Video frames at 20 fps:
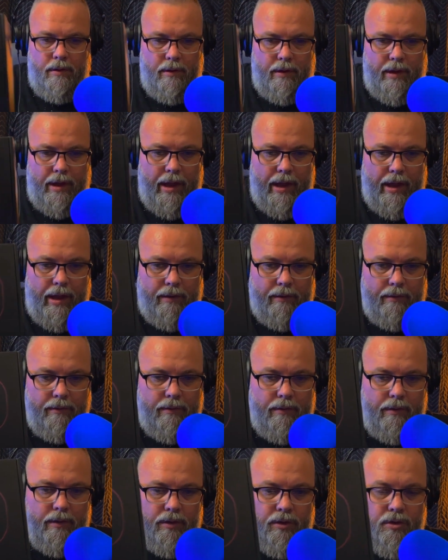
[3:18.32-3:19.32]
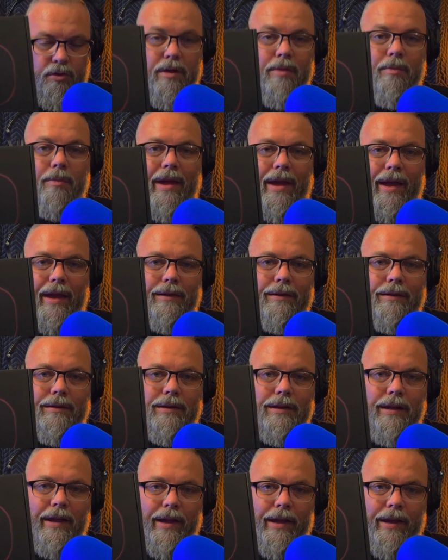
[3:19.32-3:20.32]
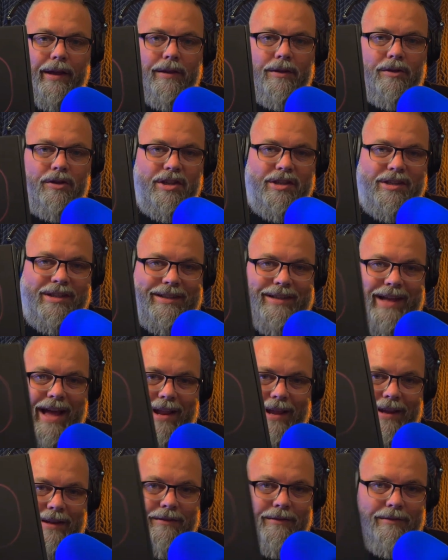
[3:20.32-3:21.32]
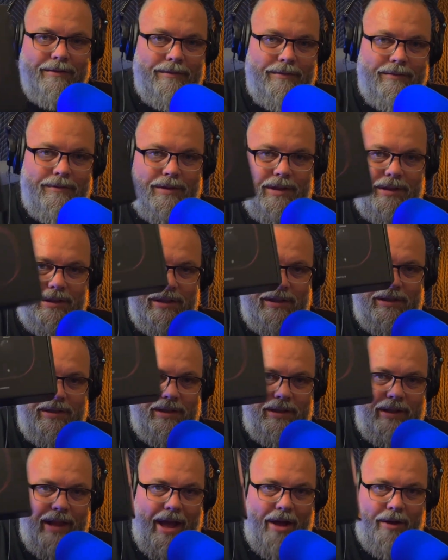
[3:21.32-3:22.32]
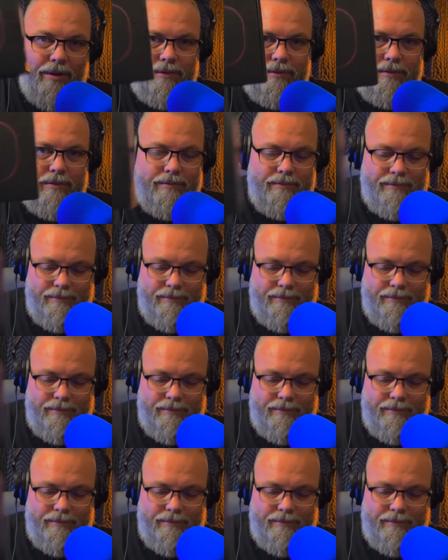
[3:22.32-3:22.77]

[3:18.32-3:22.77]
And you can bet Clay is excited that this is in the house.